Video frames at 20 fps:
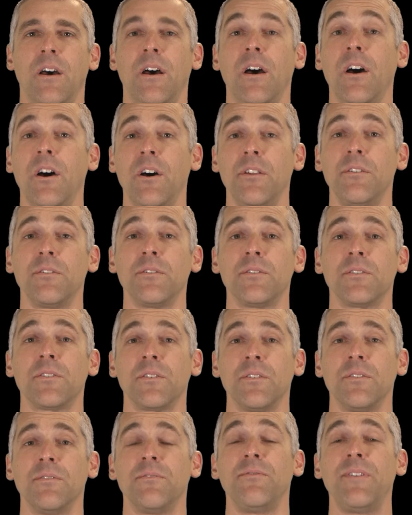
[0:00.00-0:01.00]

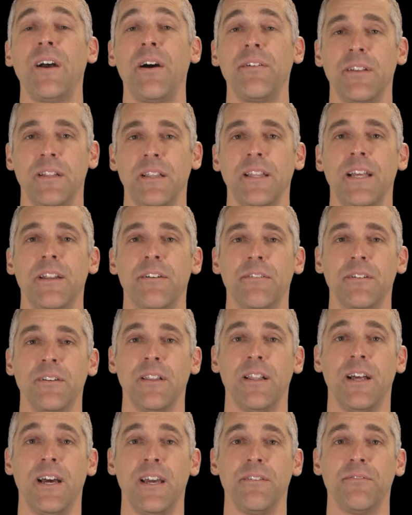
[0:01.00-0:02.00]
Others found it later
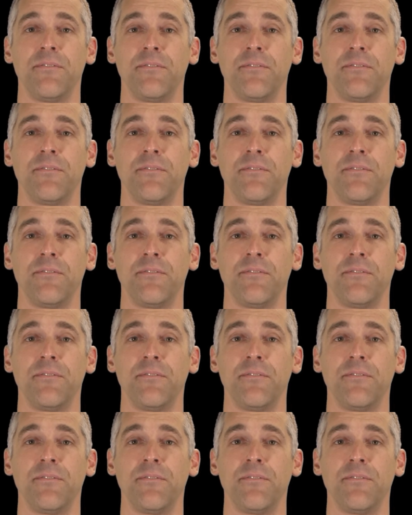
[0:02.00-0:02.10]
in life.